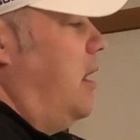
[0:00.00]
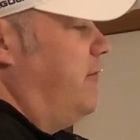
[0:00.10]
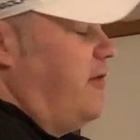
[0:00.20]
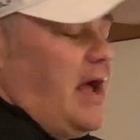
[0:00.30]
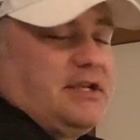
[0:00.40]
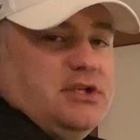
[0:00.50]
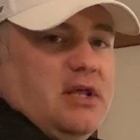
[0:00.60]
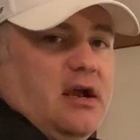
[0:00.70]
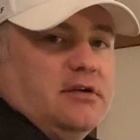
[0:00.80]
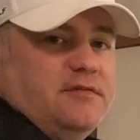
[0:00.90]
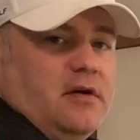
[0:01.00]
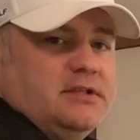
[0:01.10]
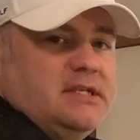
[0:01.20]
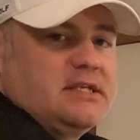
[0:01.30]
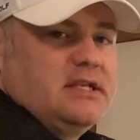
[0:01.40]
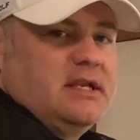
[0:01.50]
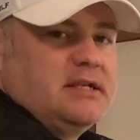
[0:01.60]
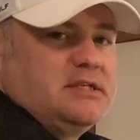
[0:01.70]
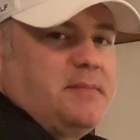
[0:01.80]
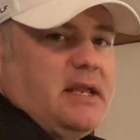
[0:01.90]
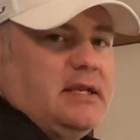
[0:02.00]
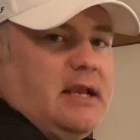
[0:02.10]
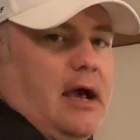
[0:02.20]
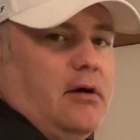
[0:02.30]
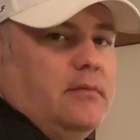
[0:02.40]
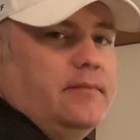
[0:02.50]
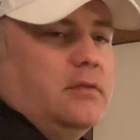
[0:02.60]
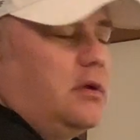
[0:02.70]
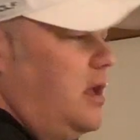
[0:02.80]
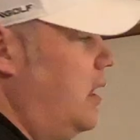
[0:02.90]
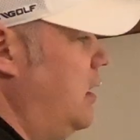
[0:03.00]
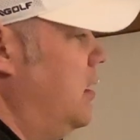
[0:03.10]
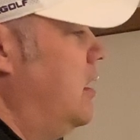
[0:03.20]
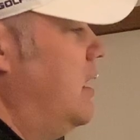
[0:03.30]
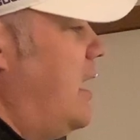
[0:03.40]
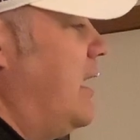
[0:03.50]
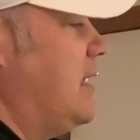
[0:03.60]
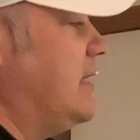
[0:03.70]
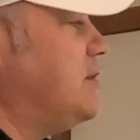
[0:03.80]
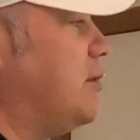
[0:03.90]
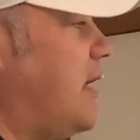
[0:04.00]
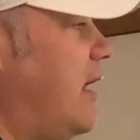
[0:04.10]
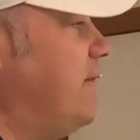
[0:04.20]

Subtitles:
fraction there as far as it expanded out. Okay? And that's okay